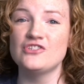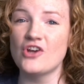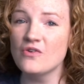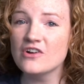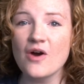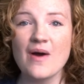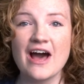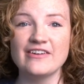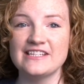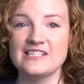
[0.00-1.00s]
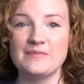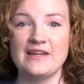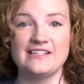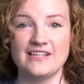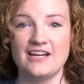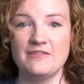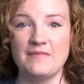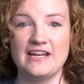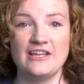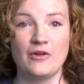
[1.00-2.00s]
Don't go out and spend a ton of
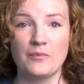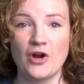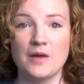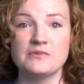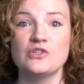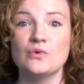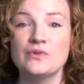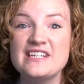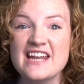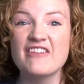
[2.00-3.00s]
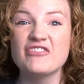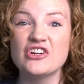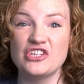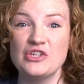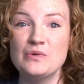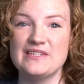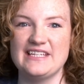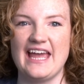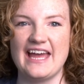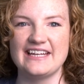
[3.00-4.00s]
money on props you'll never use
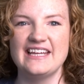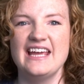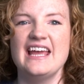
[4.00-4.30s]
again.